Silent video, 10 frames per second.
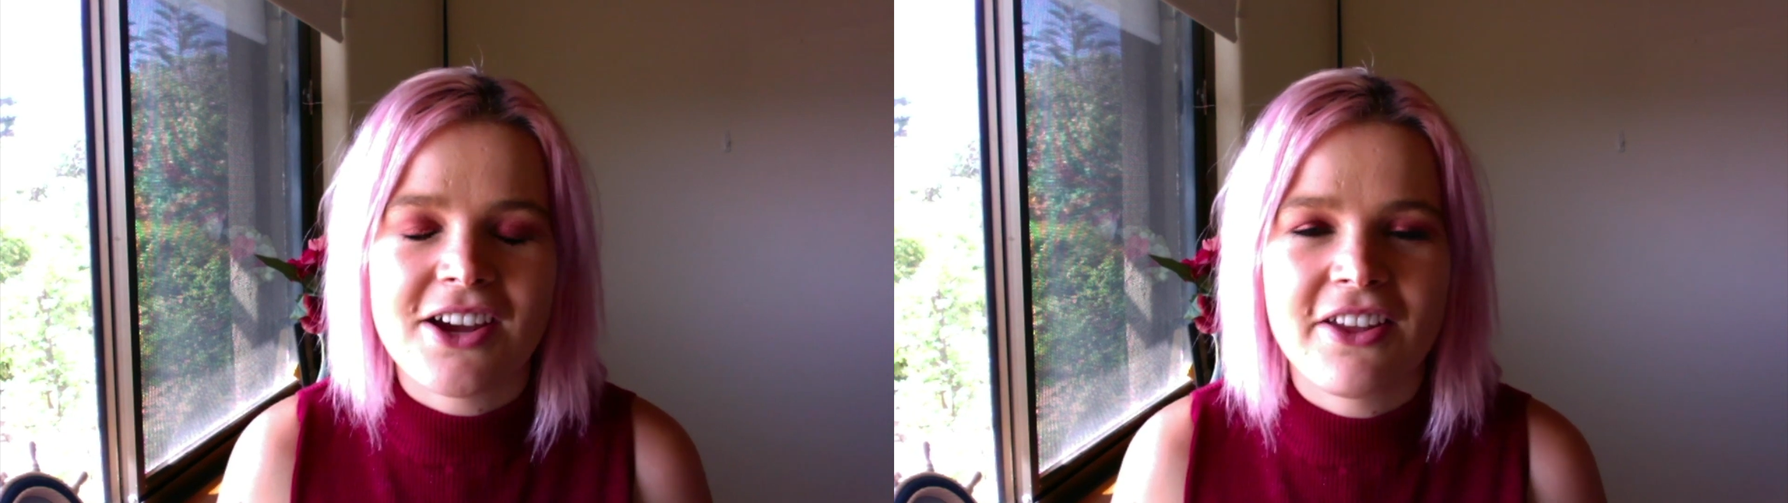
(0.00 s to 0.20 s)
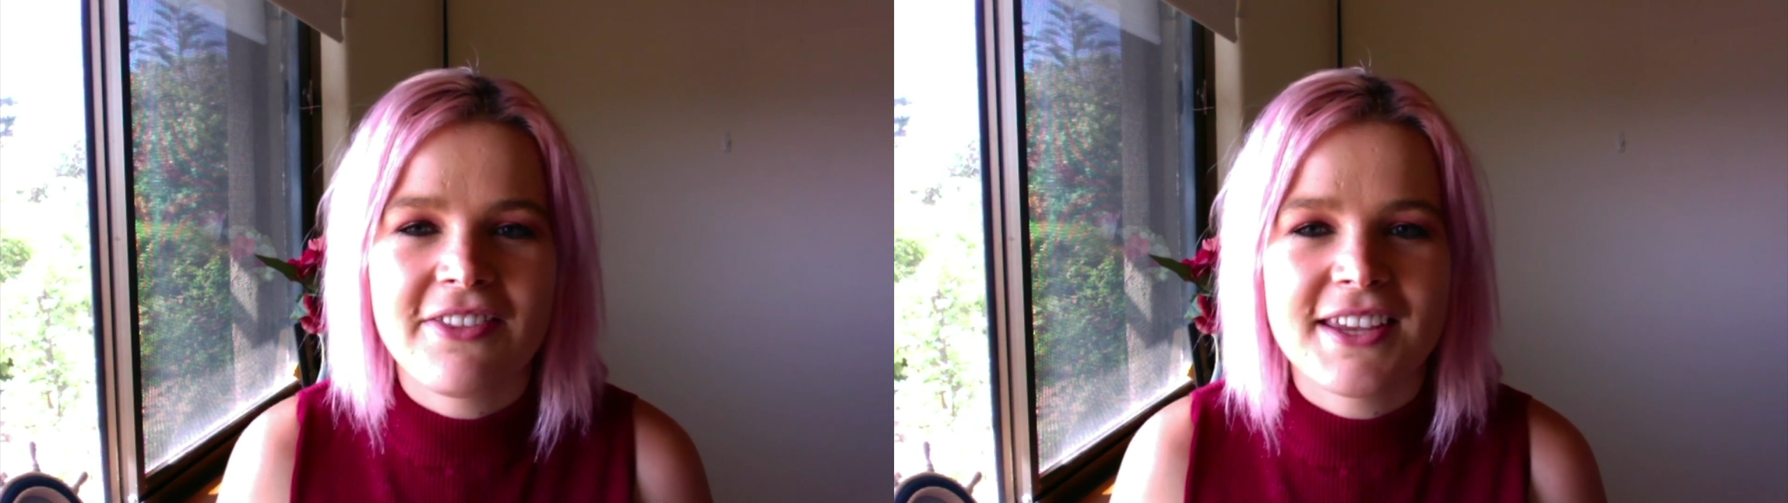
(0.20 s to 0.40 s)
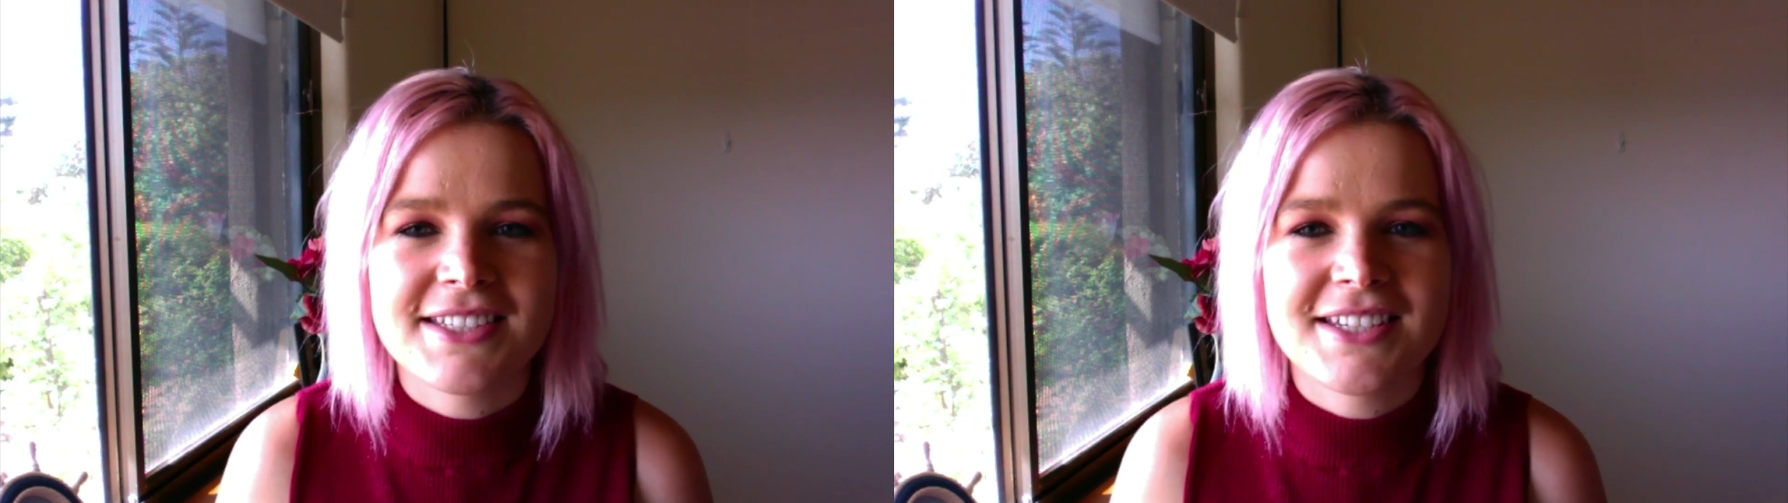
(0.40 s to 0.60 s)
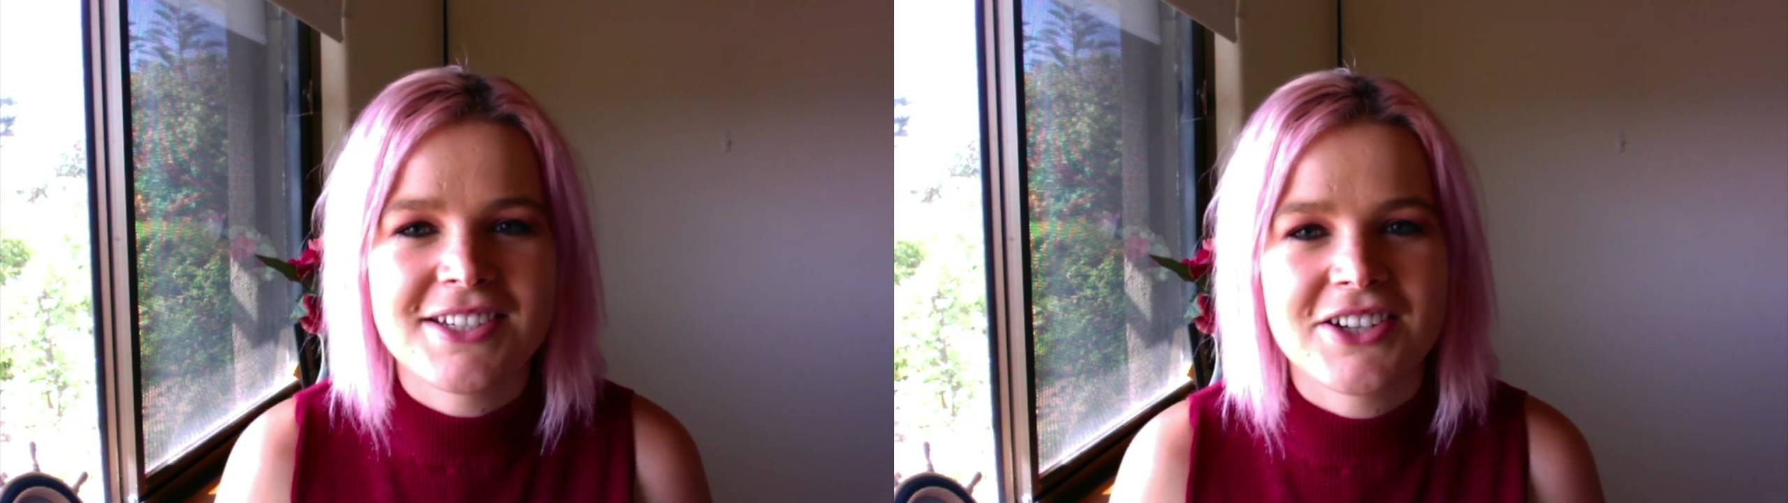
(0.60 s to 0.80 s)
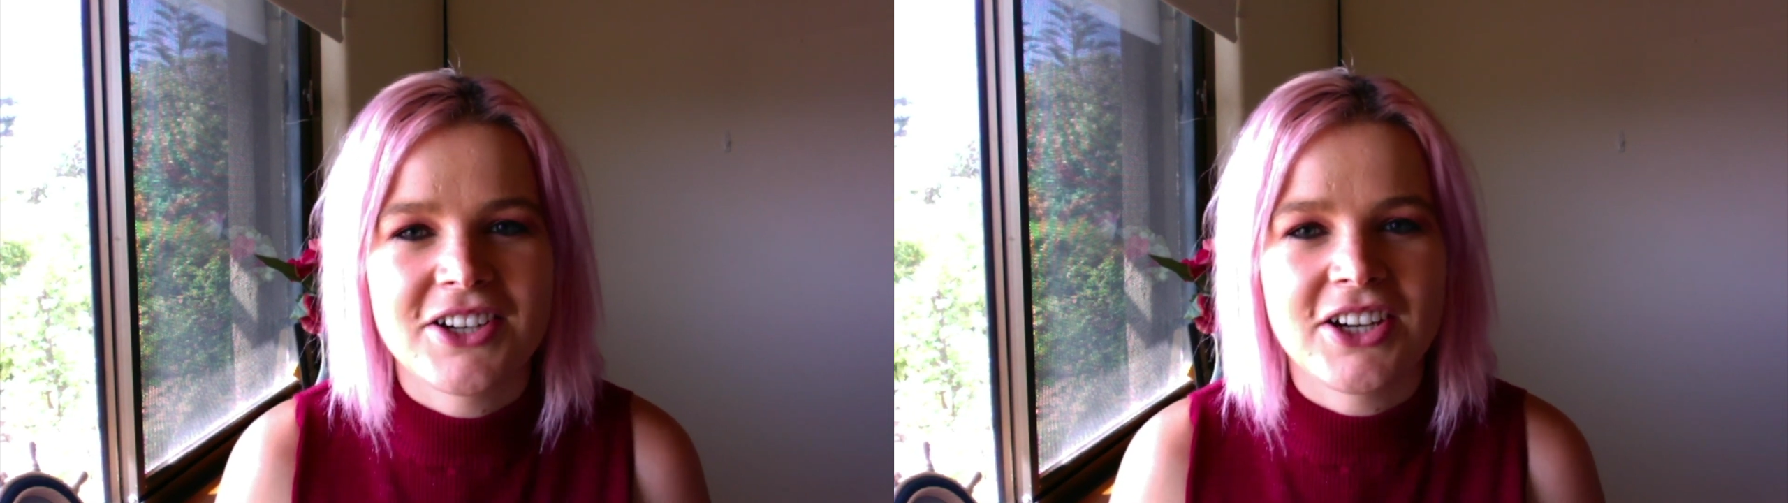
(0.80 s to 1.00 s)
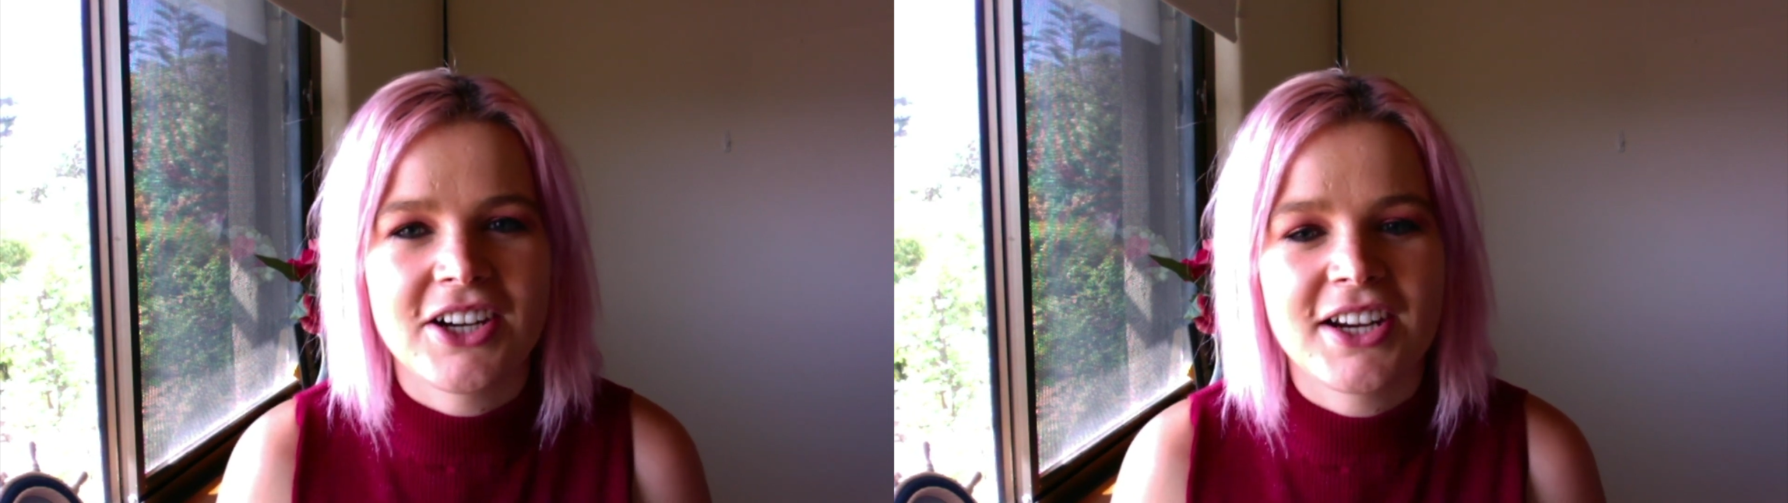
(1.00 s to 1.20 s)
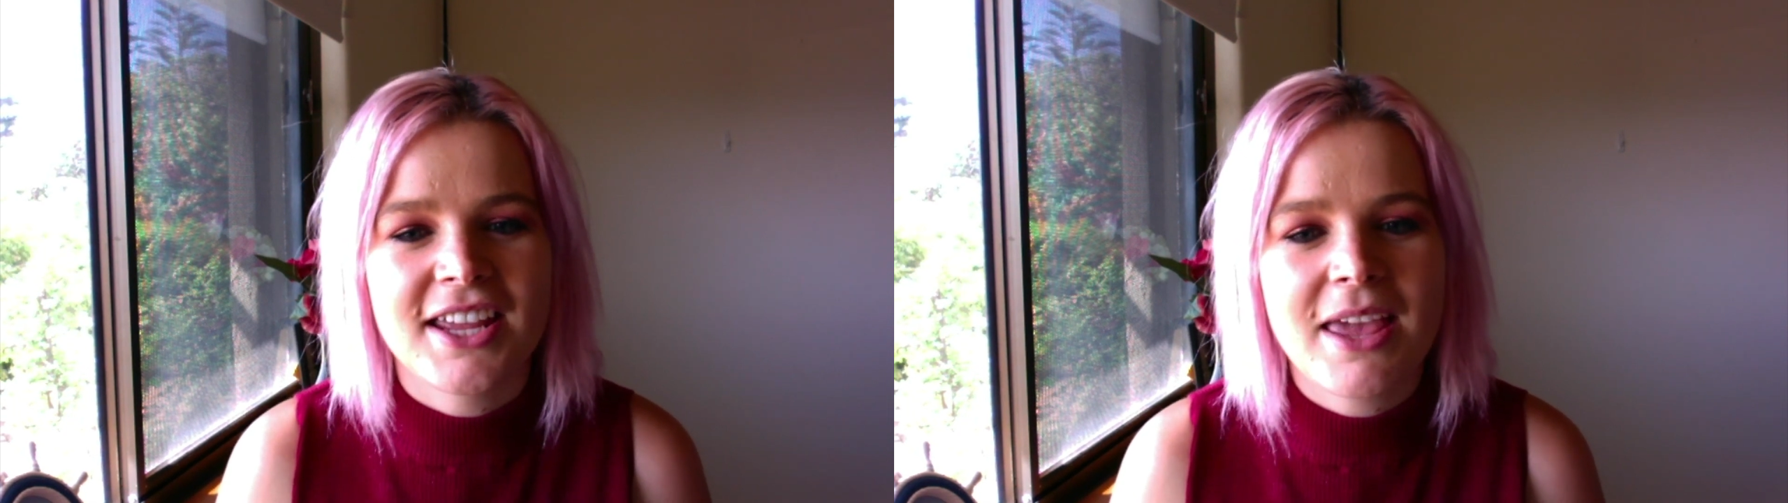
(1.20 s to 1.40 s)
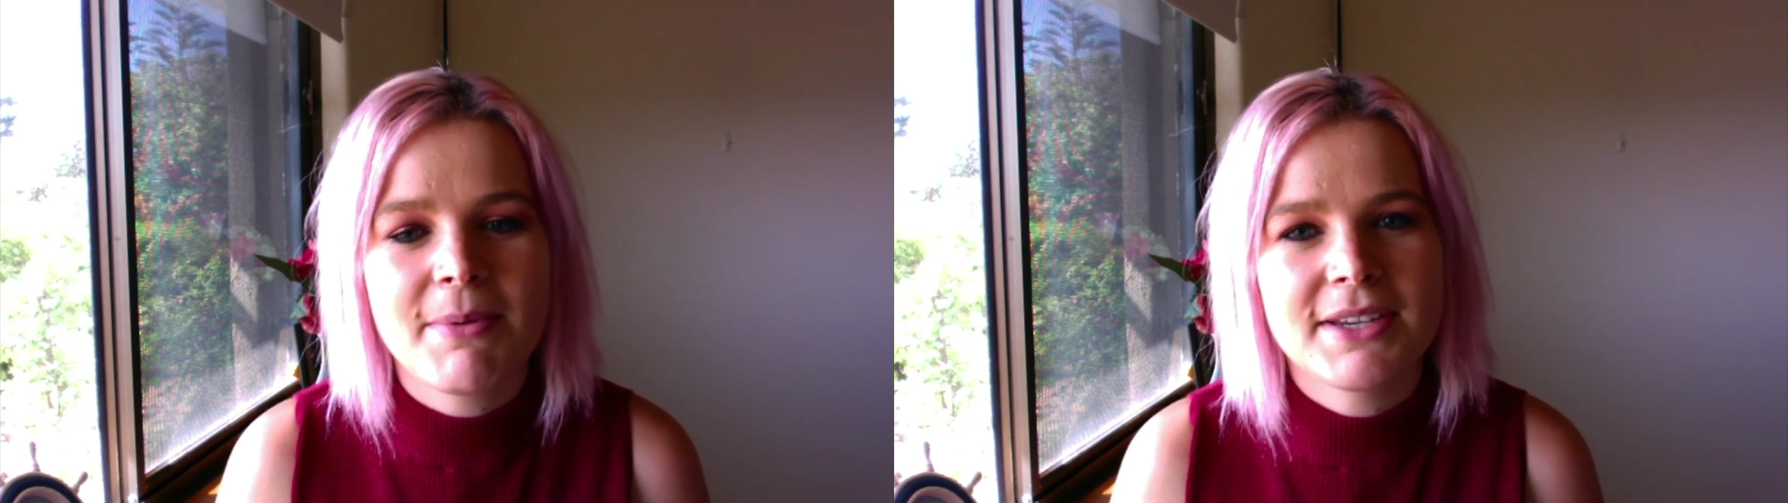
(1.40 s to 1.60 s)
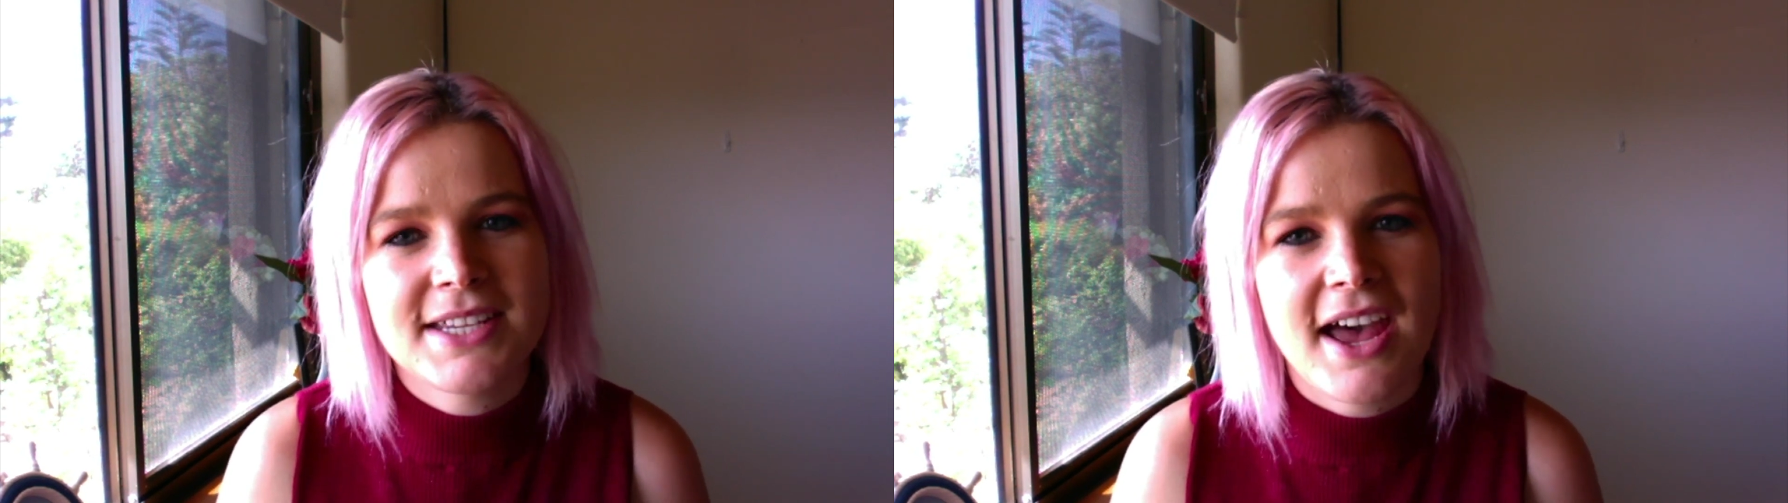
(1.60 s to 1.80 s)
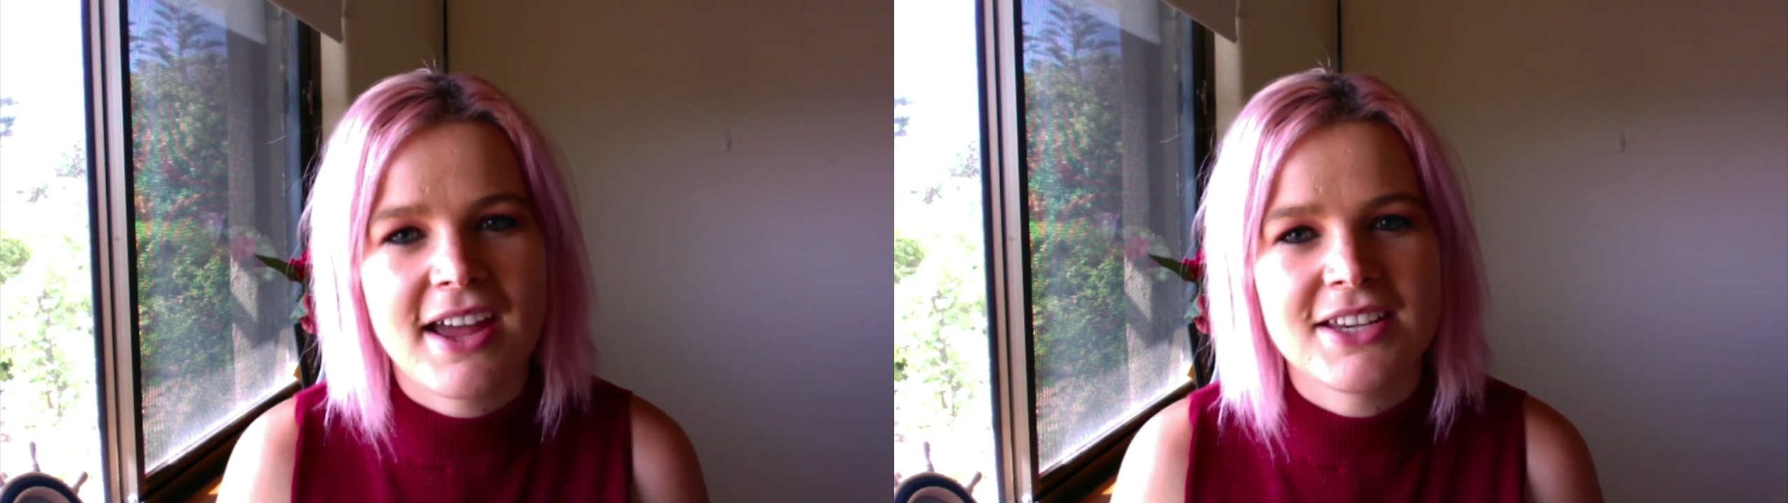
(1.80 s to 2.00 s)
on things to do, keep in
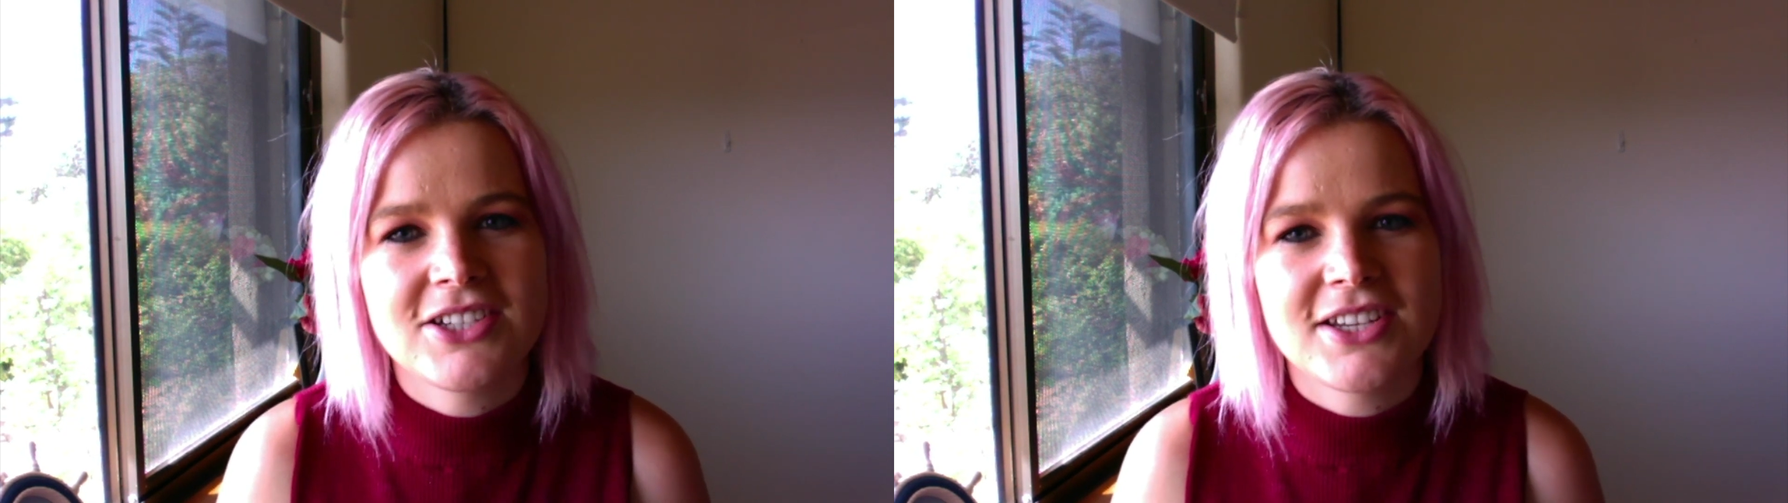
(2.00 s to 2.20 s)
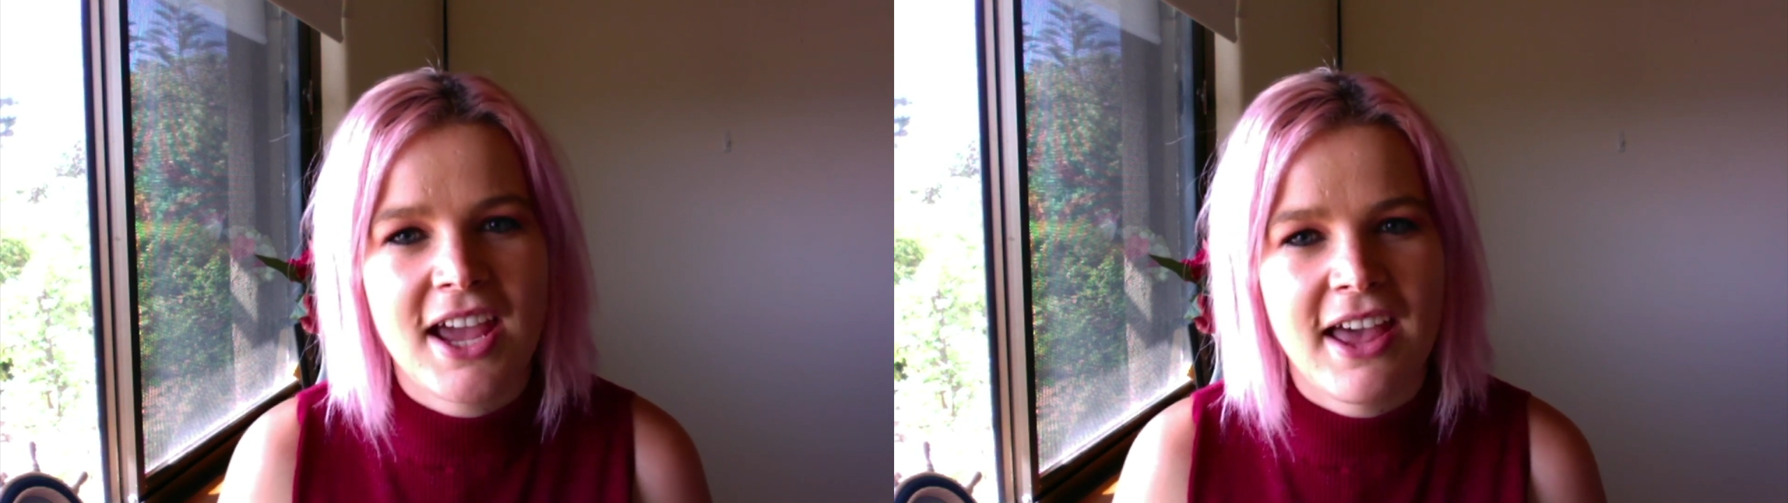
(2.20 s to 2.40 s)
touch,